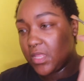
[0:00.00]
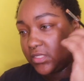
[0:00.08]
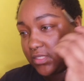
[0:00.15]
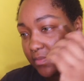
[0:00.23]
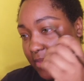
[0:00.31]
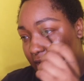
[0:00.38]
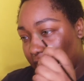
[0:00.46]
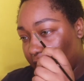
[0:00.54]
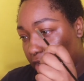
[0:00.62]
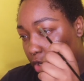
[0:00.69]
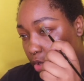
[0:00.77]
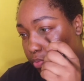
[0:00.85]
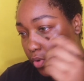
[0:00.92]
some LA
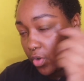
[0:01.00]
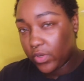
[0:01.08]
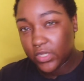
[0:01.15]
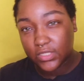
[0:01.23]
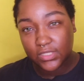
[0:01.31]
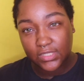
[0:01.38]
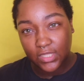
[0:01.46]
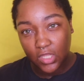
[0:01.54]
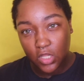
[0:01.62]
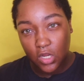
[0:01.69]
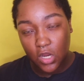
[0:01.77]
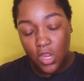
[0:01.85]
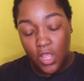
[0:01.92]
Girl Pro
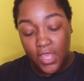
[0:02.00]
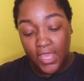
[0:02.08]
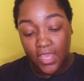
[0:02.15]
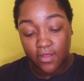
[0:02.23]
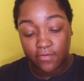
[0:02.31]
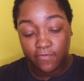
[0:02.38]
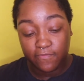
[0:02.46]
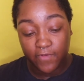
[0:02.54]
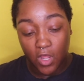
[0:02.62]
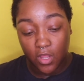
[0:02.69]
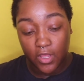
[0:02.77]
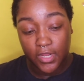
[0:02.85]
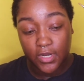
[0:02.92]
Concealer in
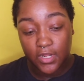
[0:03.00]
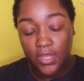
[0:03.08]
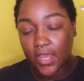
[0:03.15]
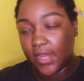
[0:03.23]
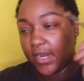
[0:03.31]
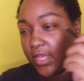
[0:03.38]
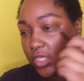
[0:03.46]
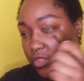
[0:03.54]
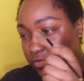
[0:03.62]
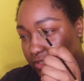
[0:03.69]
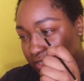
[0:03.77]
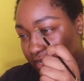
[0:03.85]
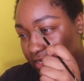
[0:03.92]
Fawn, and I
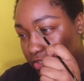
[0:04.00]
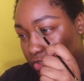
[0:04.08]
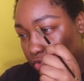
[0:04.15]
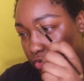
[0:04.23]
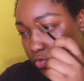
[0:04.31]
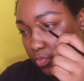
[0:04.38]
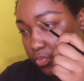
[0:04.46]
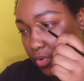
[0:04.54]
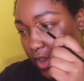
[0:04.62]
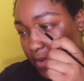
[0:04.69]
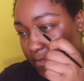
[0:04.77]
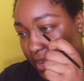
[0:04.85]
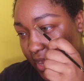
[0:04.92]
use that to
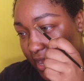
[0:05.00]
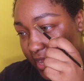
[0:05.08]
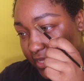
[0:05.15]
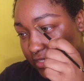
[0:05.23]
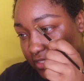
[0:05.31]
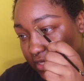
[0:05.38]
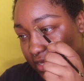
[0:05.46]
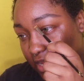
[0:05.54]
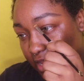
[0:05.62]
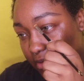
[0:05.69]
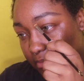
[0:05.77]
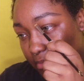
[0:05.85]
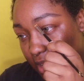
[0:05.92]
prime my eyes and
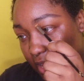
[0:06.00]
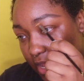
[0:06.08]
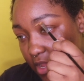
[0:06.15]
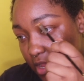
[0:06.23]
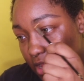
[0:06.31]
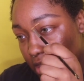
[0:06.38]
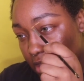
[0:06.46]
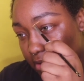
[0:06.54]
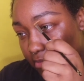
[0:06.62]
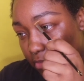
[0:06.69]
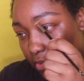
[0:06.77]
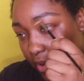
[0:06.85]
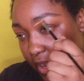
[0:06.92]
cut my
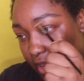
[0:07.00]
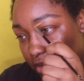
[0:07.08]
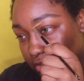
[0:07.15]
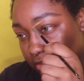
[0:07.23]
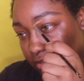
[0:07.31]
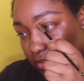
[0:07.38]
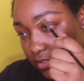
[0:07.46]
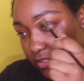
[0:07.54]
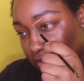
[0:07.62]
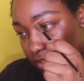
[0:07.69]
brows.